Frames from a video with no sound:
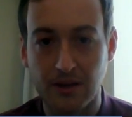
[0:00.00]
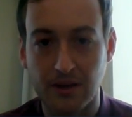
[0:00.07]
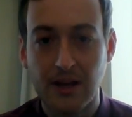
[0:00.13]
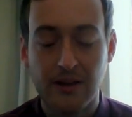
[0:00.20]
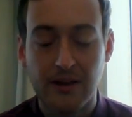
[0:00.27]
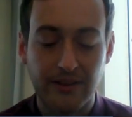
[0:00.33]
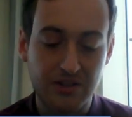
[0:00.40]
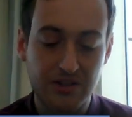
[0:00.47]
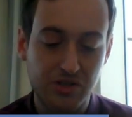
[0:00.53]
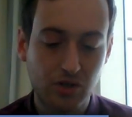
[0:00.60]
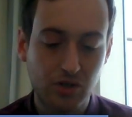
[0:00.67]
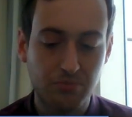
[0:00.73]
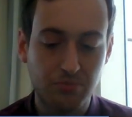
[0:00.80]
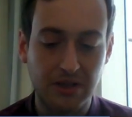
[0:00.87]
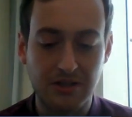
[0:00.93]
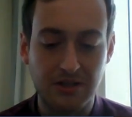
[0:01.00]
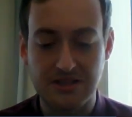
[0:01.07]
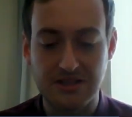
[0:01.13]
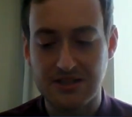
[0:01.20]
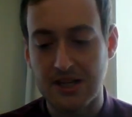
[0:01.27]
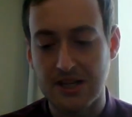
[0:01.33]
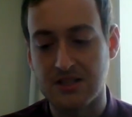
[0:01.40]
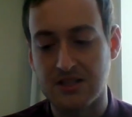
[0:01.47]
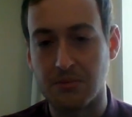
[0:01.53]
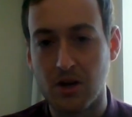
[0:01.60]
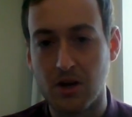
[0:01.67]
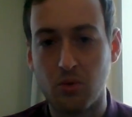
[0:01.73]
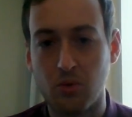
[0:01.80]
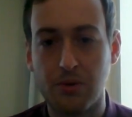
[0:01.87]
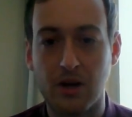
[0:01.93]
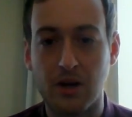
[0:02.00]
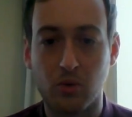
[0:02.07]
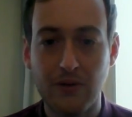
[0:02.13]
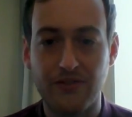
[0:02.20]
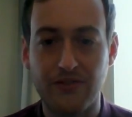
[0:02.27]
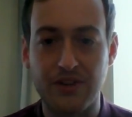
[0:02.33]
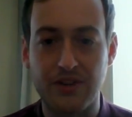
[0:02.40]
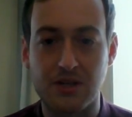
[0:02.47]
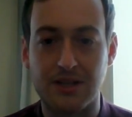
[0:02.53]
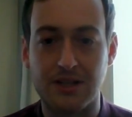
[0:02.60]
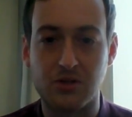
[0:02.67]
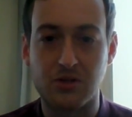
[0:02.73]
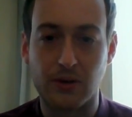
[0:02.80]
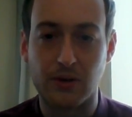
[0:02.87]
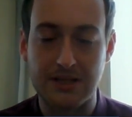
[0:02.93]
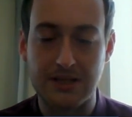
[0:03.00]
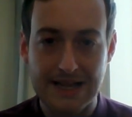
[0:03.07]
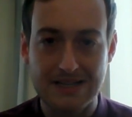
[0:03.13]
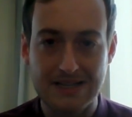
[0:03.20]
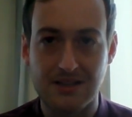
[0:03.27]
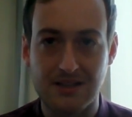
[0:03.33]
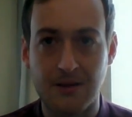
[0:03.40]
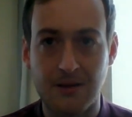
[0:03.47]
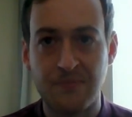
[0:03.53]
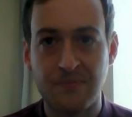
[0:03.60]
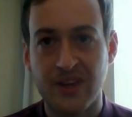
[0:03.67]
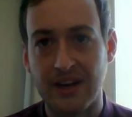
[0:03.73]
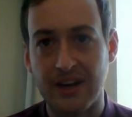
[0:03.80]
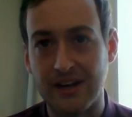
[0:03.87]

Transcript: That's good because it sets up Goldberg with the title against Lesnar, and then